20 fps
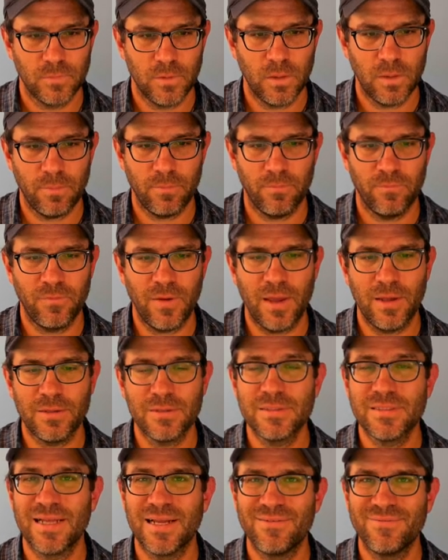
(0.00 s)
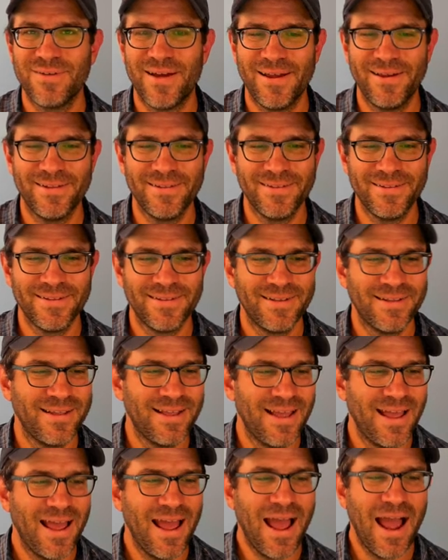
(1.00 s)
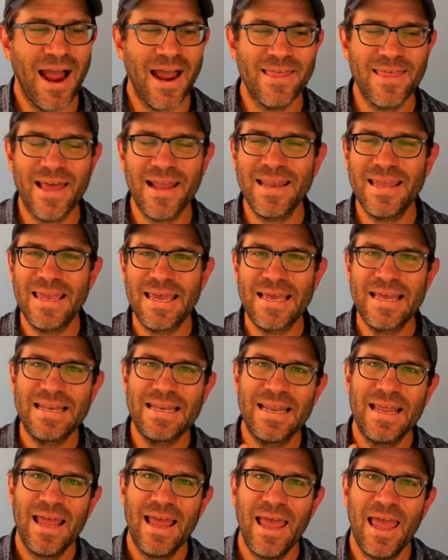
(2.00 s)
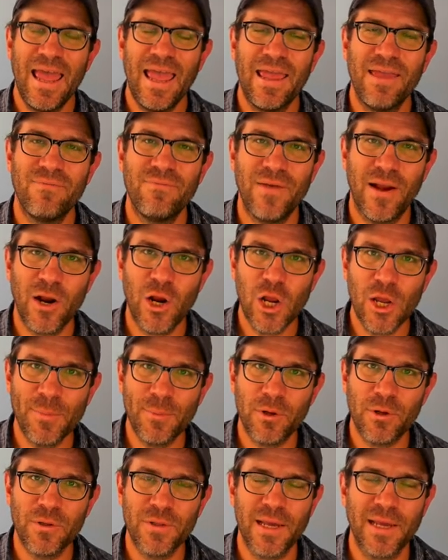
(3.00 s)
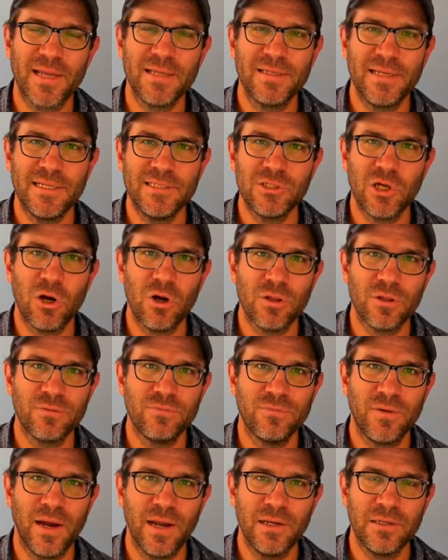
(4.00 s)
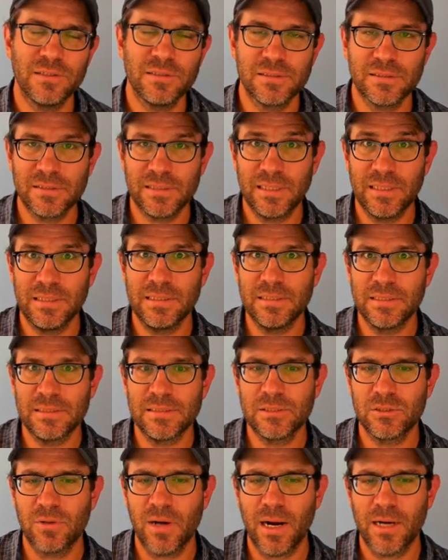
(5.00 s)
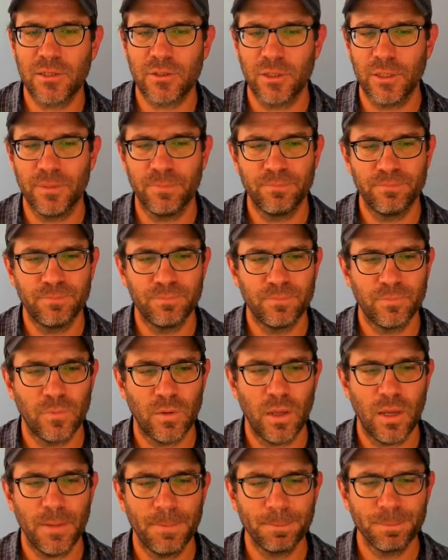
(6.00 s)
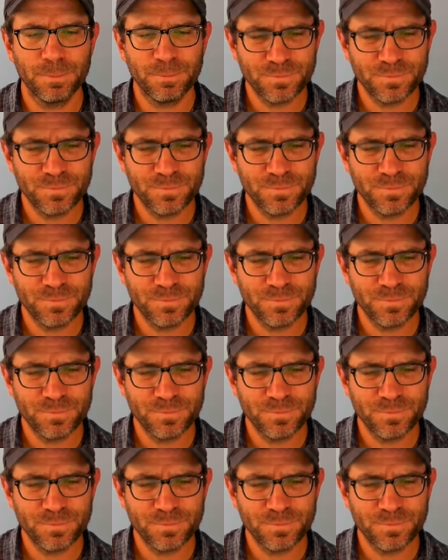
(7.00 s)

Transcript: oh, files, not file, I then get a variable that contains all the files in this directory. Okay.